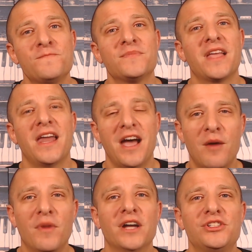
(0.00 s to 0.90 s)
at how
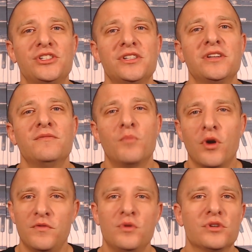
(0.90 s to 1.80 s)
much more
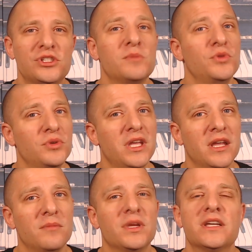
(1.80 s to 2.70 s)
viewership you
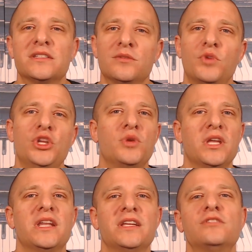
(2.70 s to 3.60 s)
get, because when you
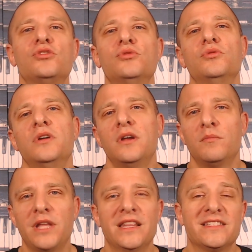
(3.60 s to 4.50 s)
get into
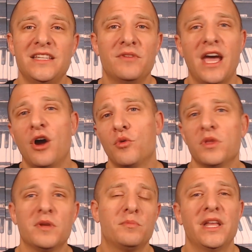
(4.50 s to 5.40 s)
playlists, even
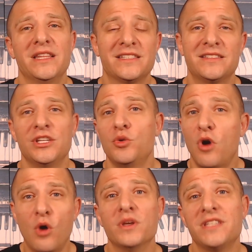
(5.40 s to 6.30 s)
algorithmic playlists that you
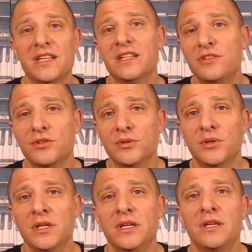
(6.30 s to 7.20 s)
always get into,
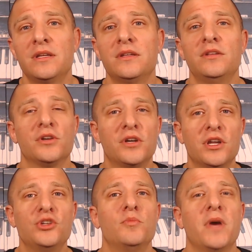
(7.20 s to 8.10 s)
you're going to
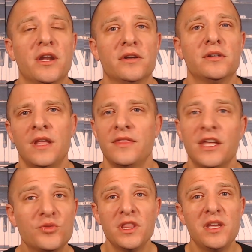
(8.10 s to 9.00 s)
do better.
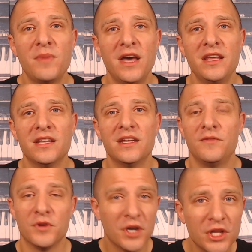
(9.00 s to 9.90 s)
That's about it. If
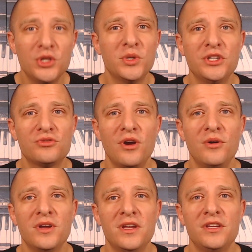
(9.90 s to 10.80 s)
you're going to do an intro,
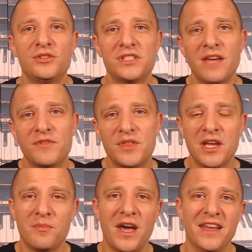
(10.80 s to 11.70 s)
you just have to think
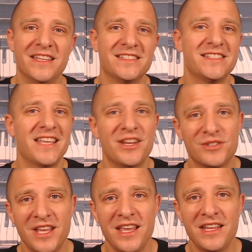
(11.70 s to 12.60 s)
about, is this
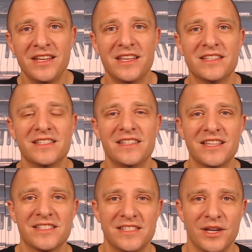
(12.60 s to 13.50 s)
entertaining? Is it
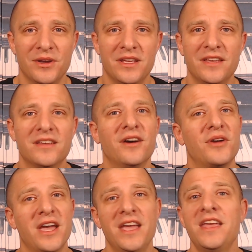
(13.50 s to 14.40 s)
necessary?
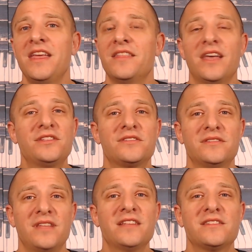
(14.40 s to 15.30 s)
Okay? That's
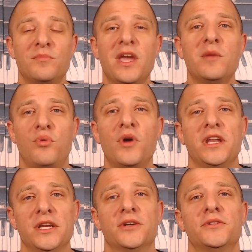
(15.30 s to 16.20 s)
the main point
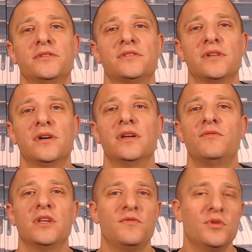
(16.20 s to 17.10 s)
here. So
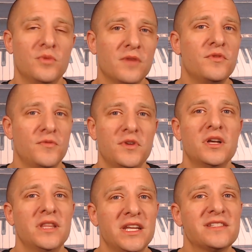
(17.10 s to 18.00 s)
if you feel
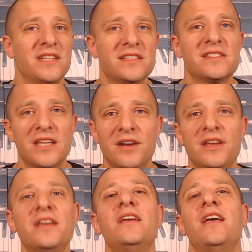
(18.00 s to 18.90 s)
that it's
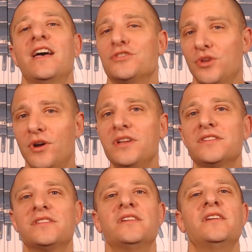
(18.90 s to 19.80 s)
necessary as an
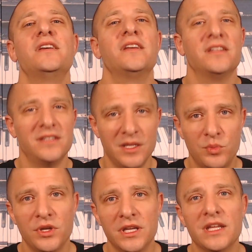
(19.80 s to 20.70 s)
artist, then
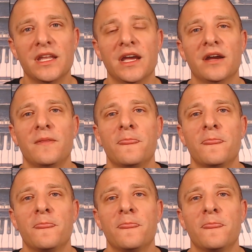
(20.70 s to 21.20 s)
put it in there.